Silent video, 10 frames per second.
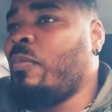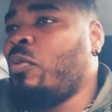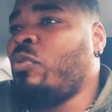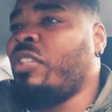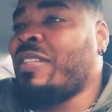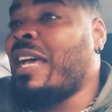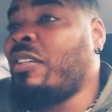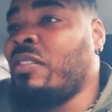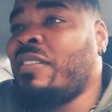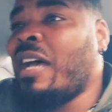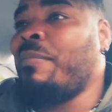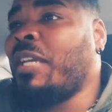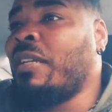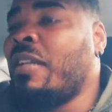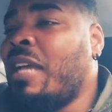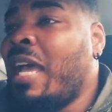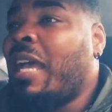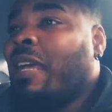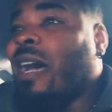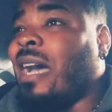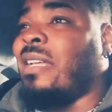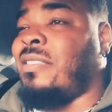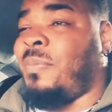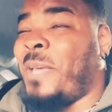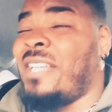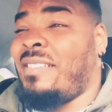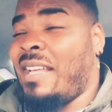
who just had good timing. Spence